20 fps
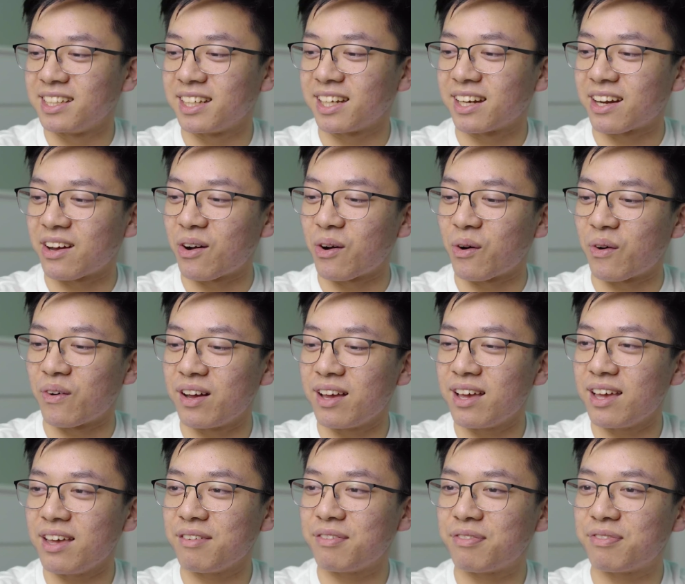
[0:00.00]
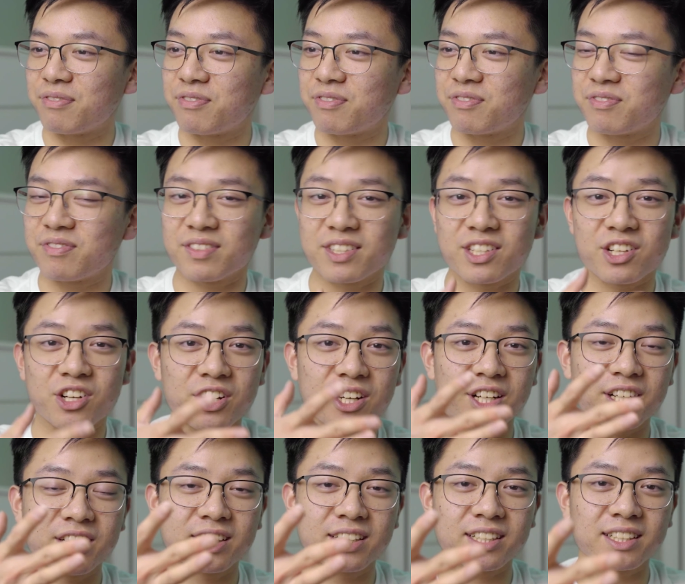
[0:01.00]
if
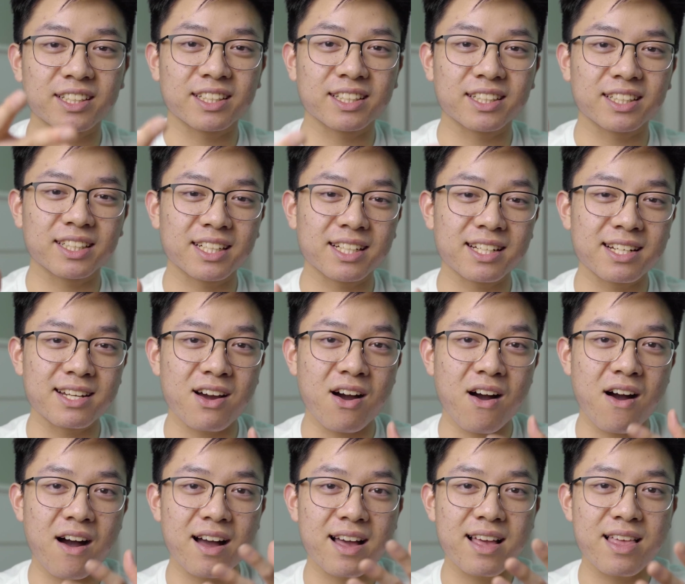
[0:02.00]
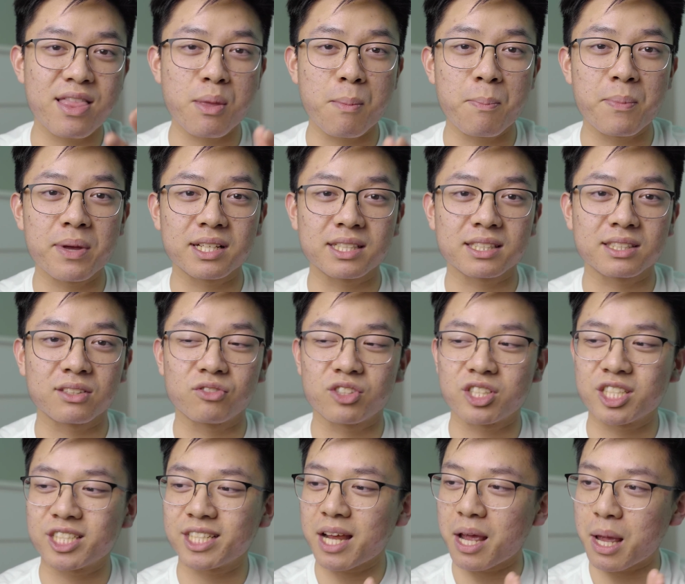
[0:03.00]
you're not in the best of
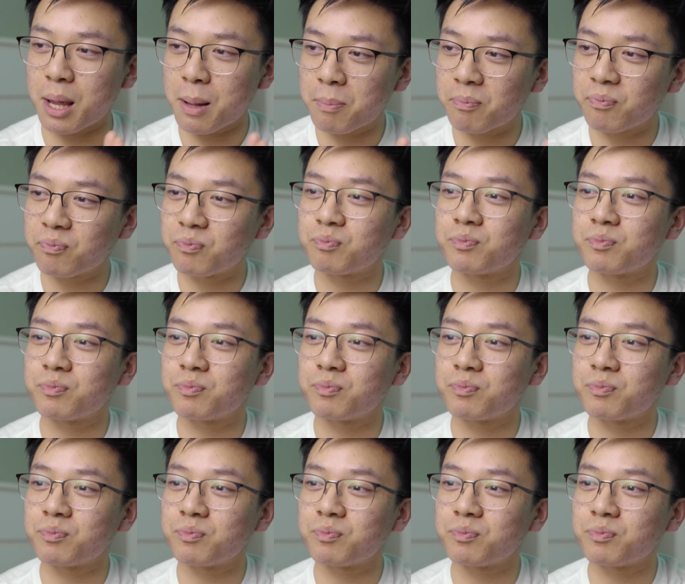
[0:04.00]
shape,